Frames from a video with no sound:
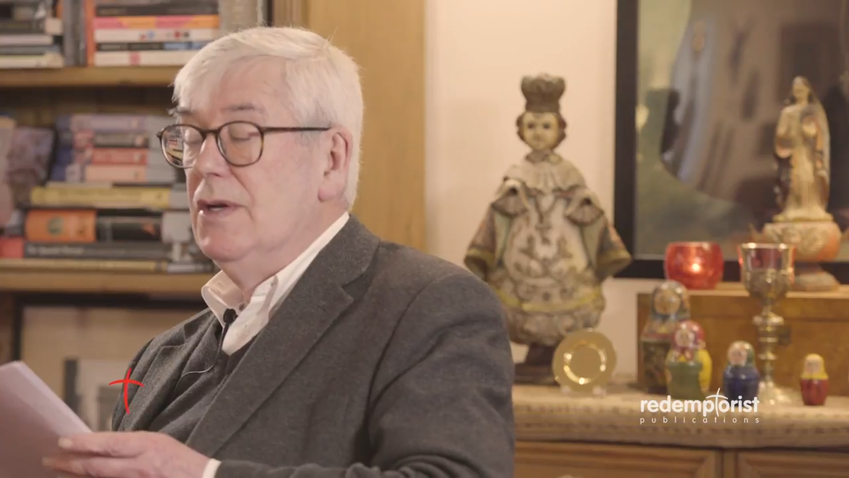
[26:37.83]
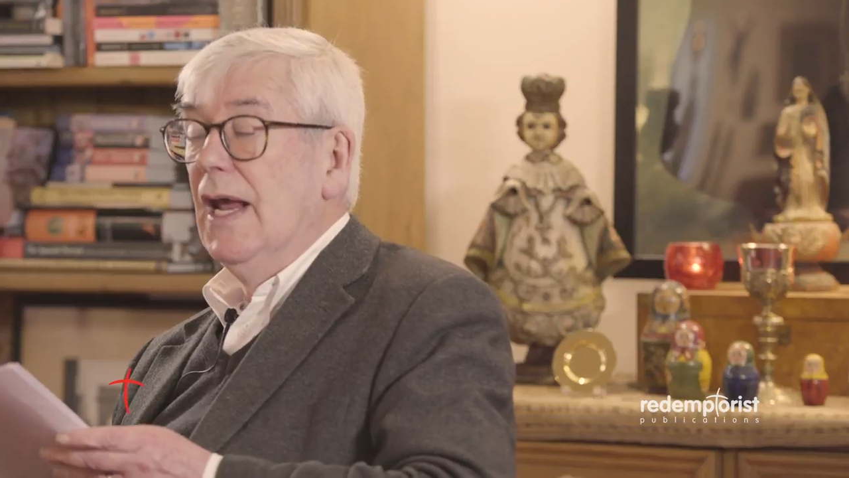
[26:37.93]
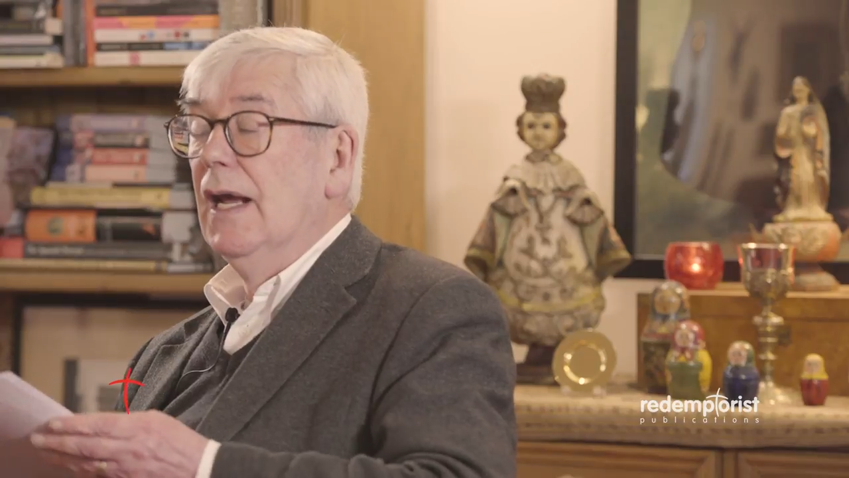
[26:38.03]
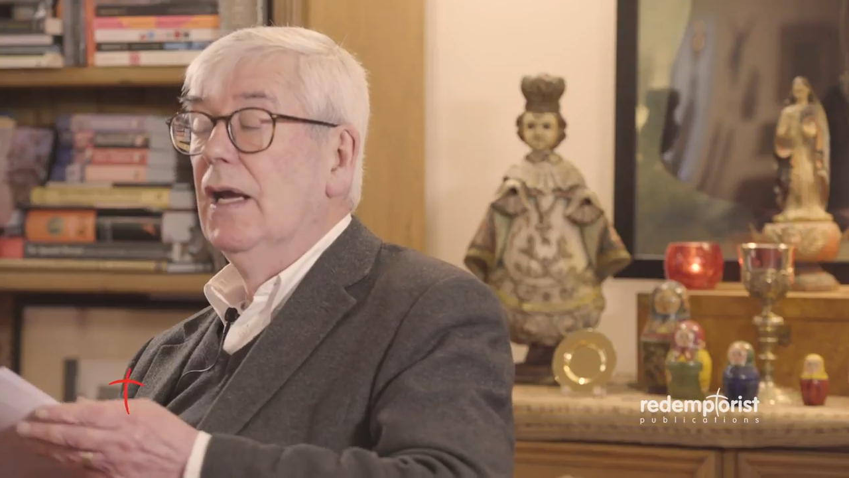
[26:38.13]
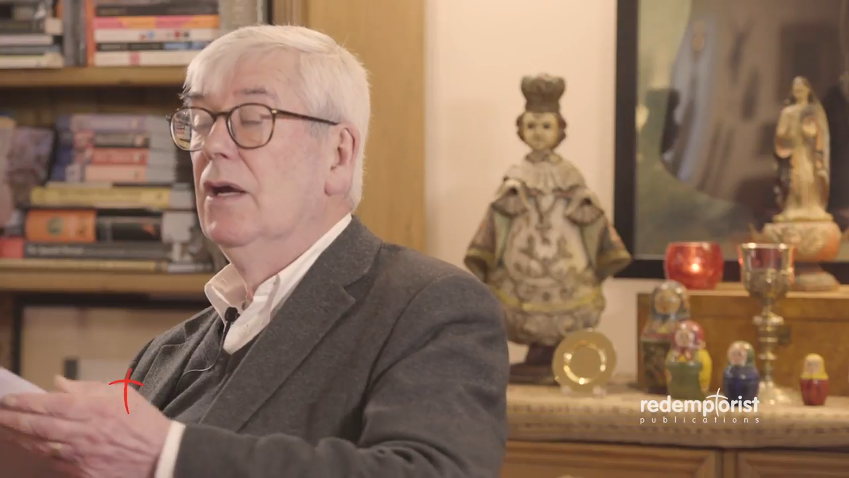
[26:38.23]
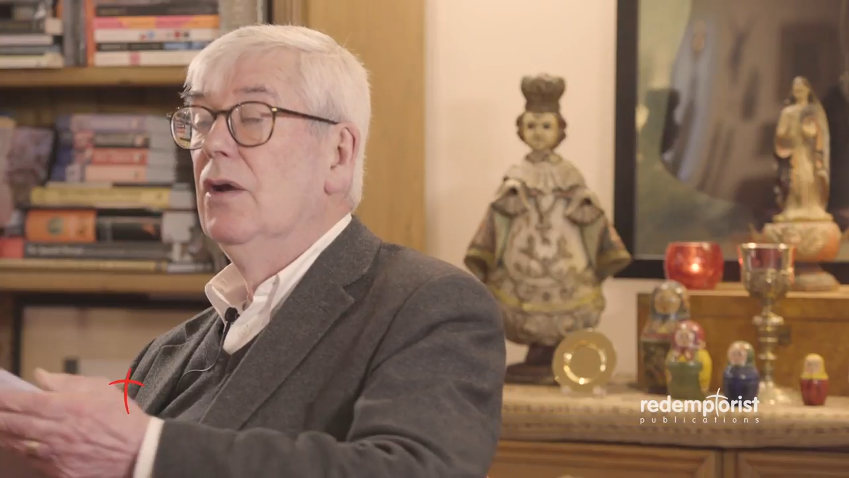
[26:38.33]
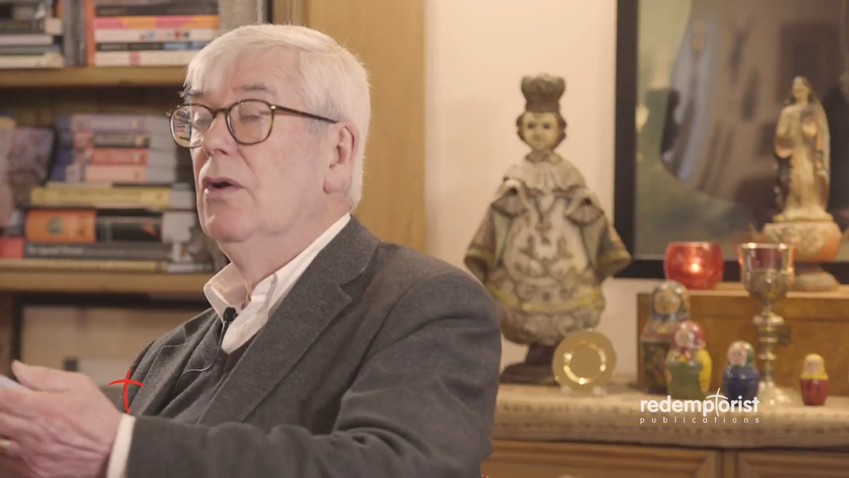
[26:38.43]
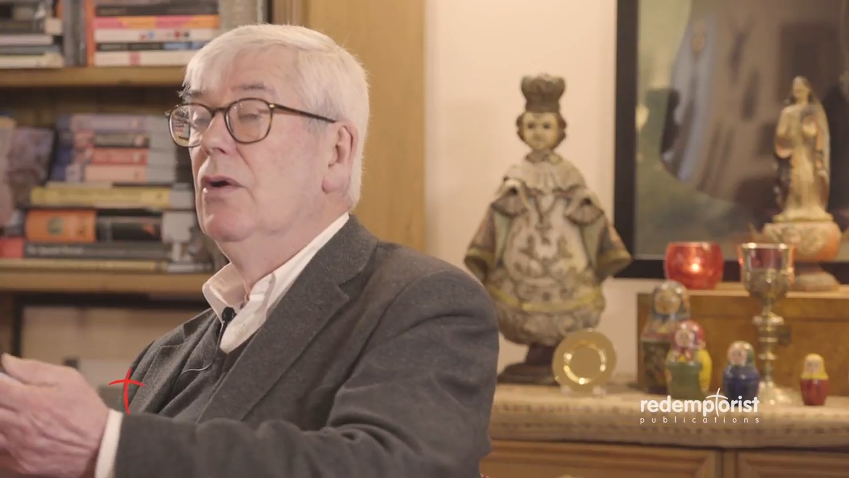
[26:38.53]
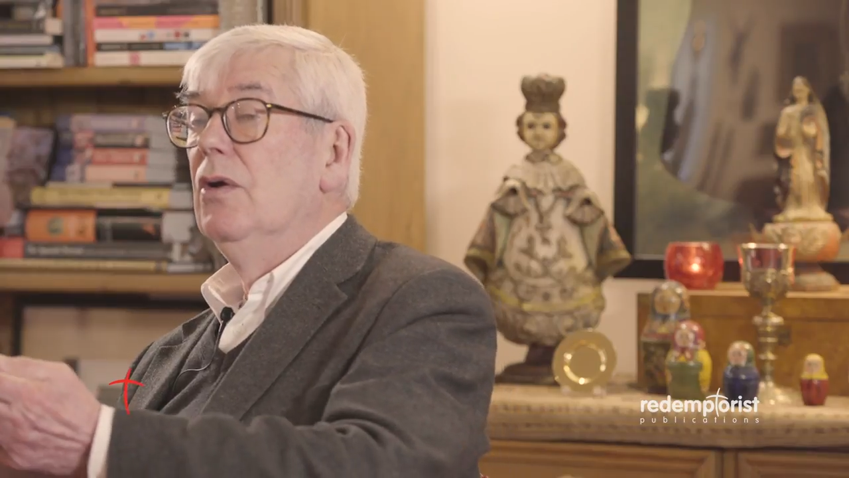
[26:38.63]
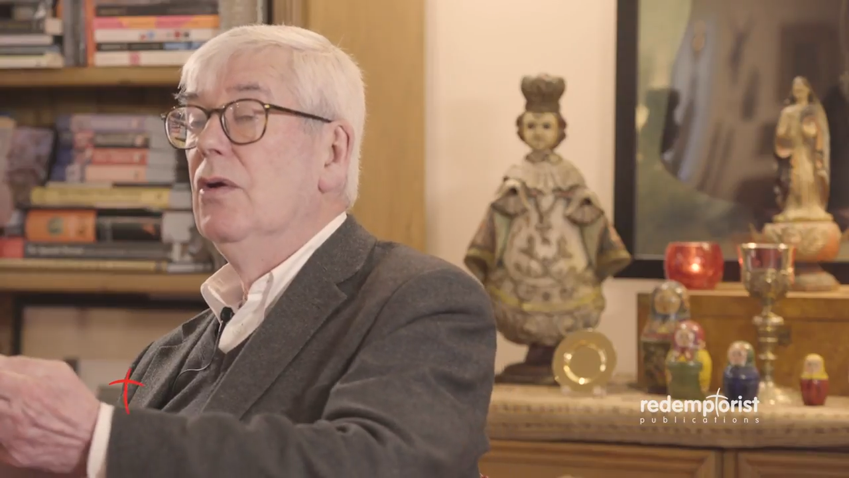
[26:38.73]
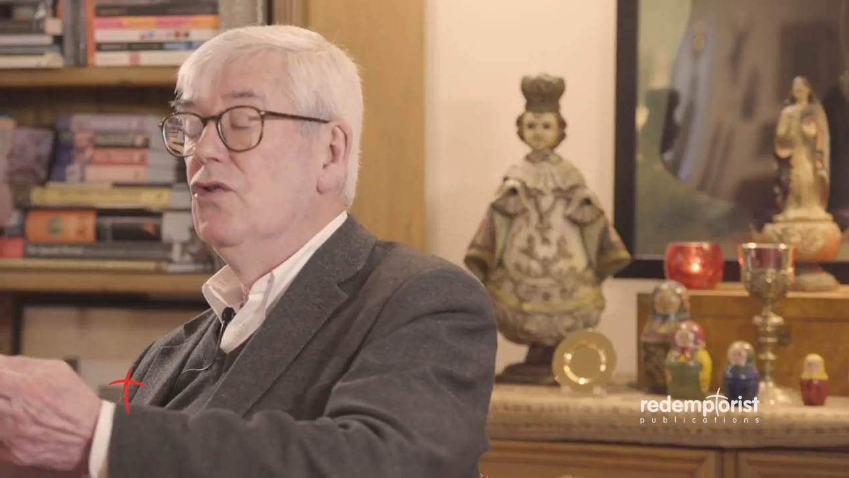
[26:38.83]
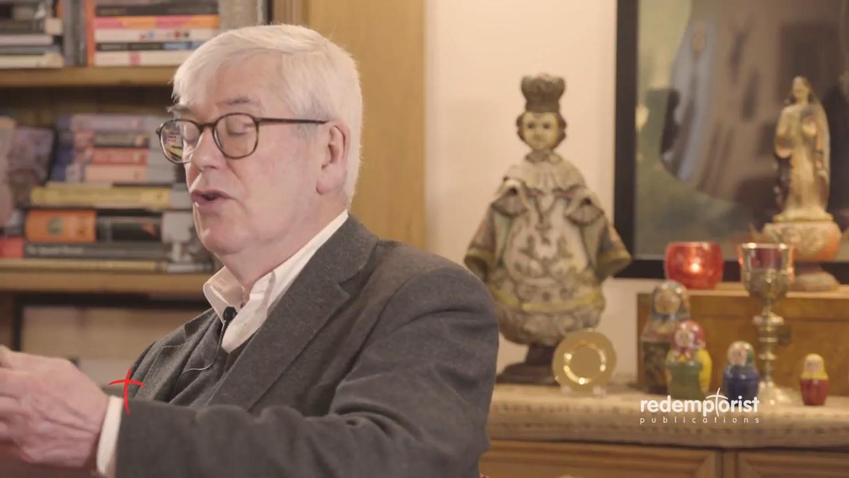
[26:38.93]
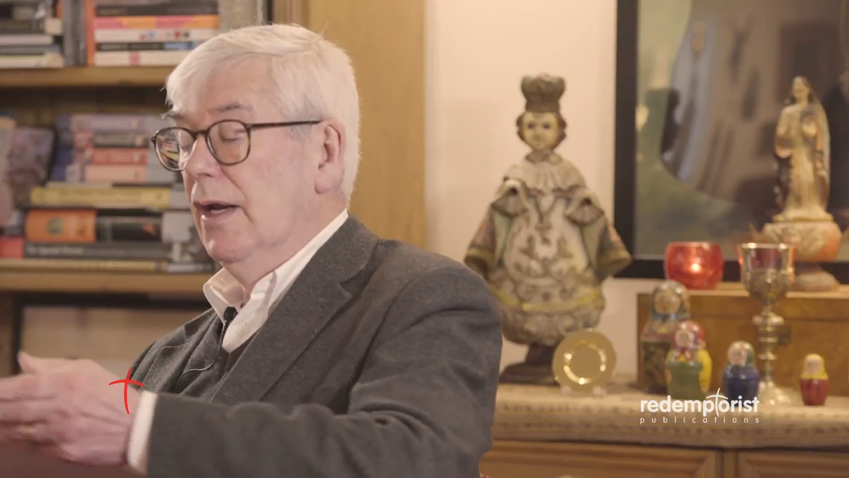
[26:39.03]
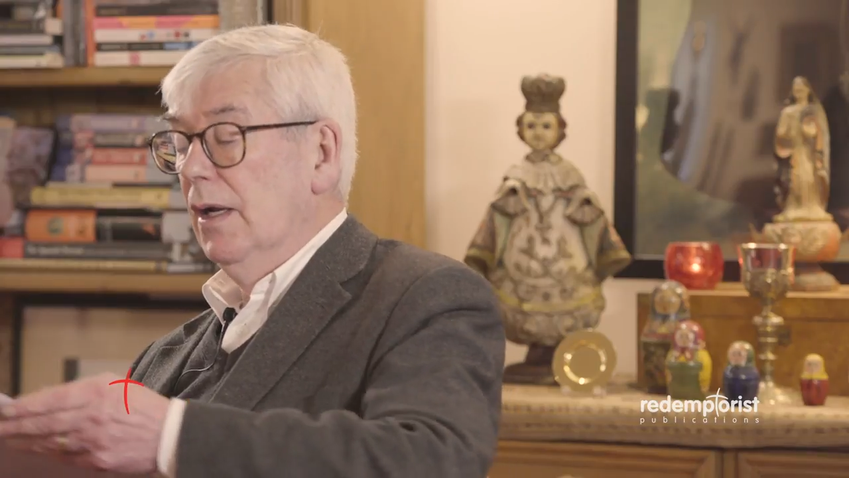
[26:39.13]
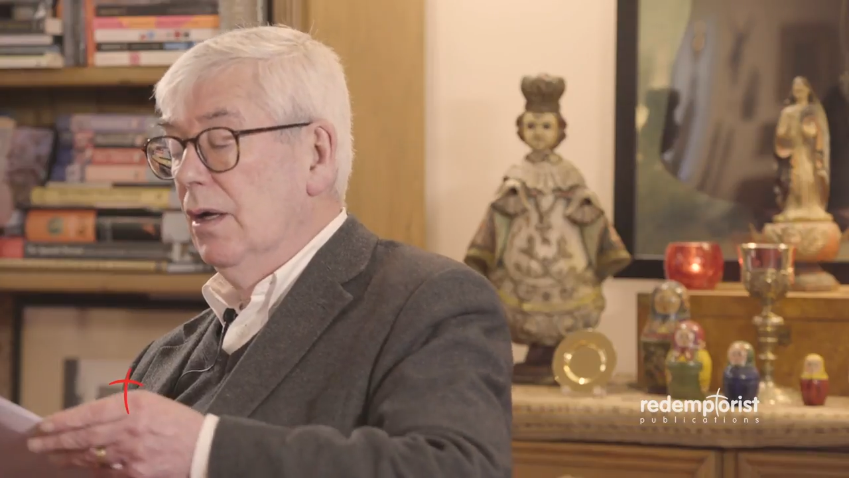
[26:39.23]
Take,
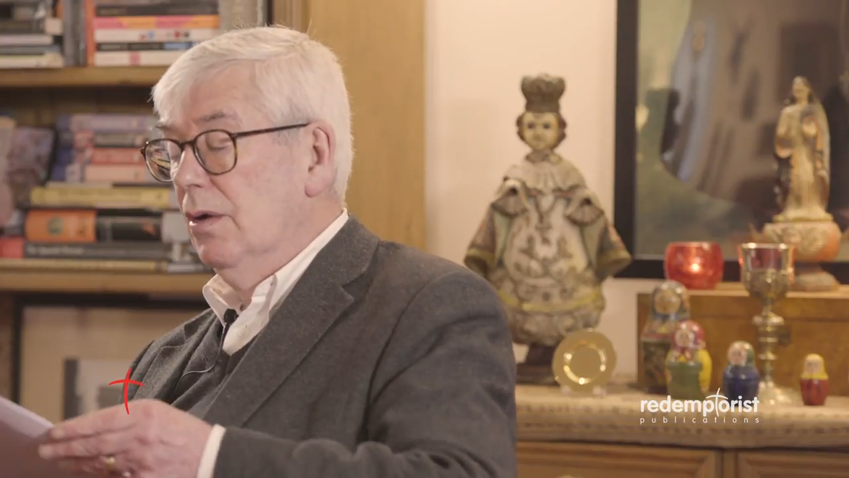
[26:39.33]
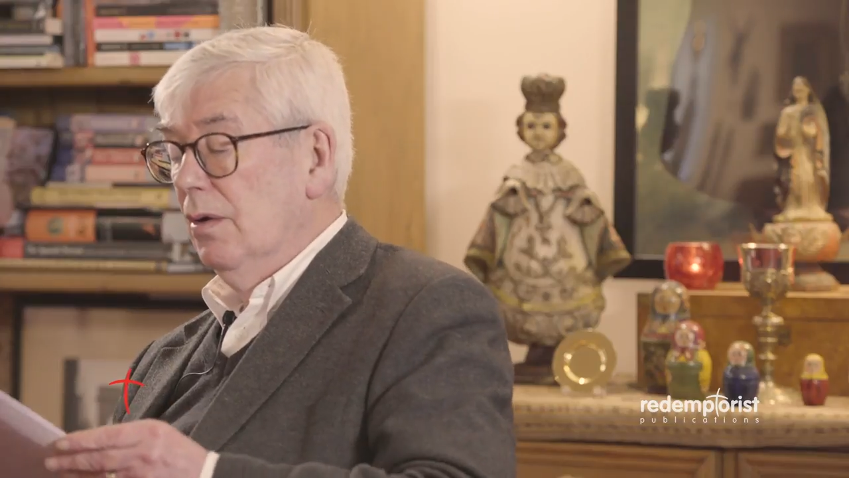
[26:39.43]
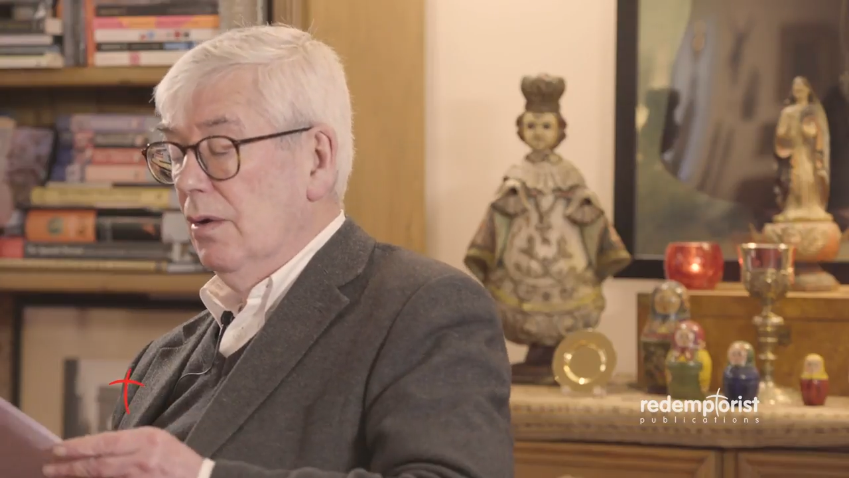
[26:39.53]
drink,